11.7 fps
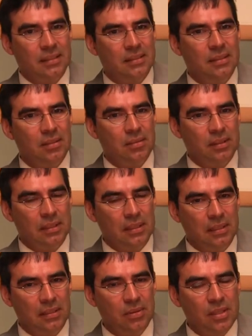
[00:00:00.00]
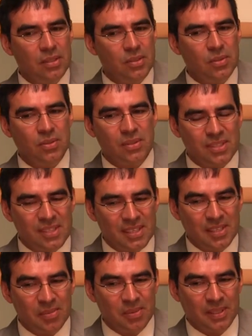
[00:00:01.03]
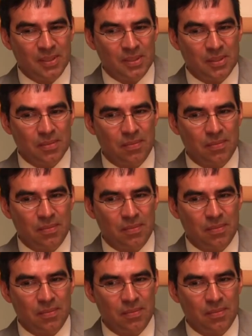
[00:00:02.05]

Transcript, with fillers: You know, the credit union started because